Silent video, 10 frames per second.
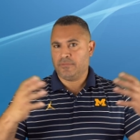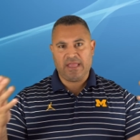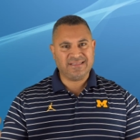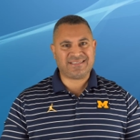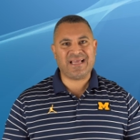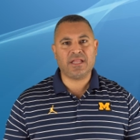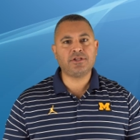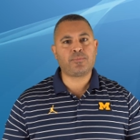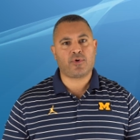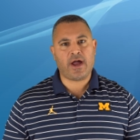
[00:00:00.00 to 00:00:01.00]
in selling
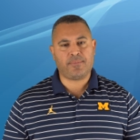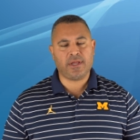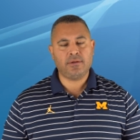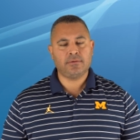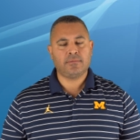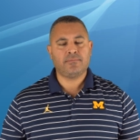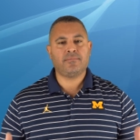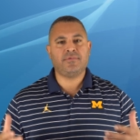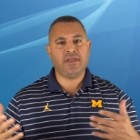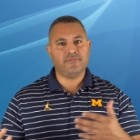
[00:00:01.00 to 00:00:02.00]
the property,
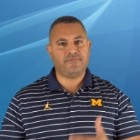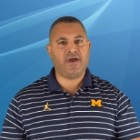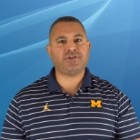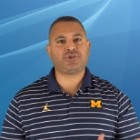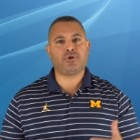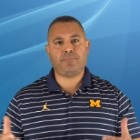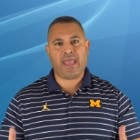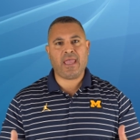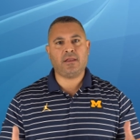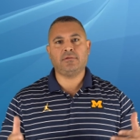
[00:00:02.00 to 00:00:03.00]
the investor
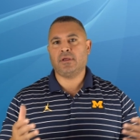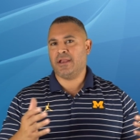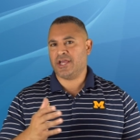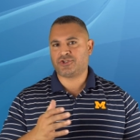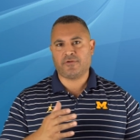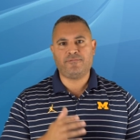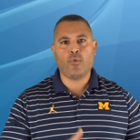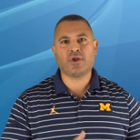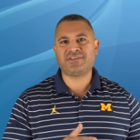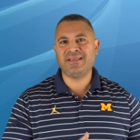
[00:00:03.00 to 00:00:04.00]
paid an extra
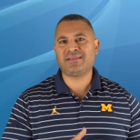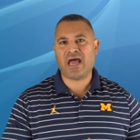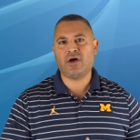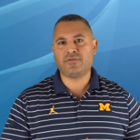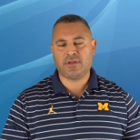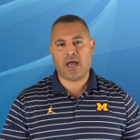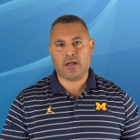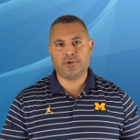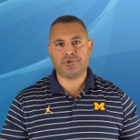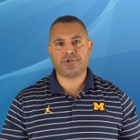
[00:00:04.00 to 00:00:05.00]

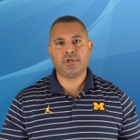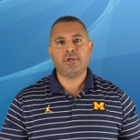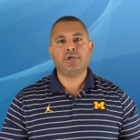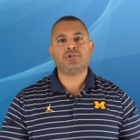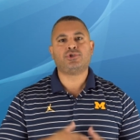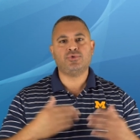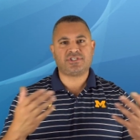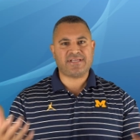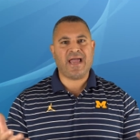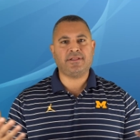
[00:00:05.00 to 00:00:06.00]
$14,000 to
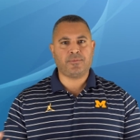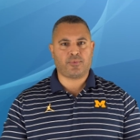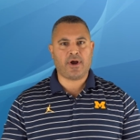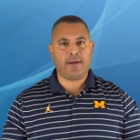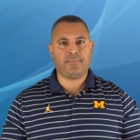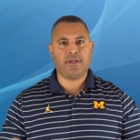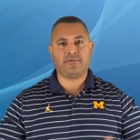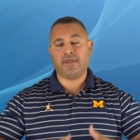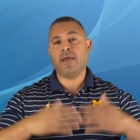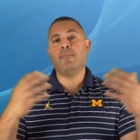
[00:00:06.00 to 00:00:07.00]
side the property
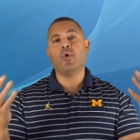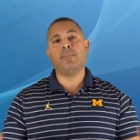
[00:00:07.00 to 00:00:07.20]
to get more